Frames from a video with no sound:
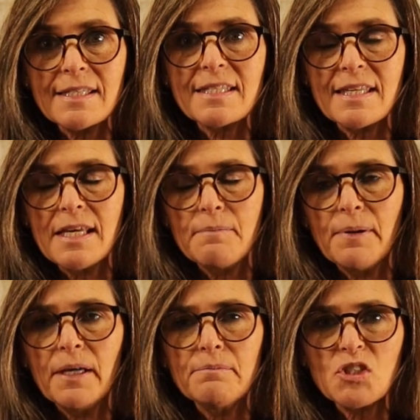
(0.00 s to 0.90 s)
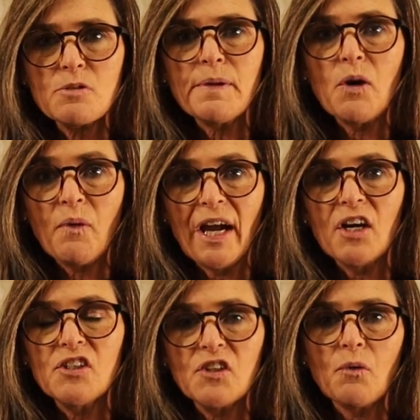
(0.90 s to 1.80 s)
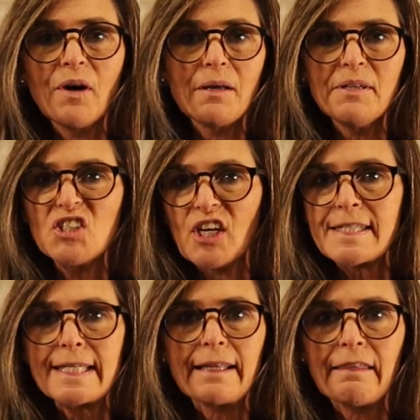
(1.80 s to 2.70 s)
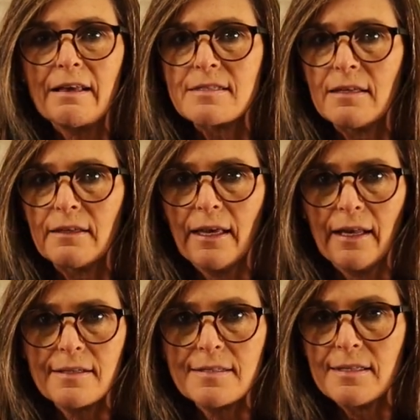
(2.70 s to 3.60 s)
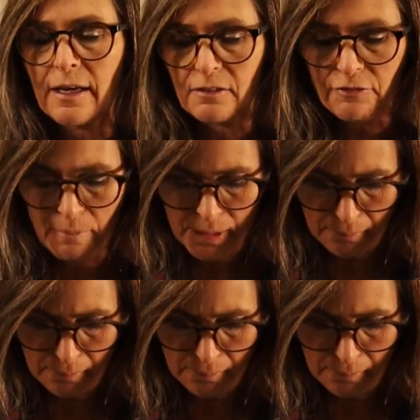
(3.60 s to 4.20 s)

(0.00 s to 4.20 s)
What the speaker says: and see, but just be aware you don't want them ingesting things and getting sick from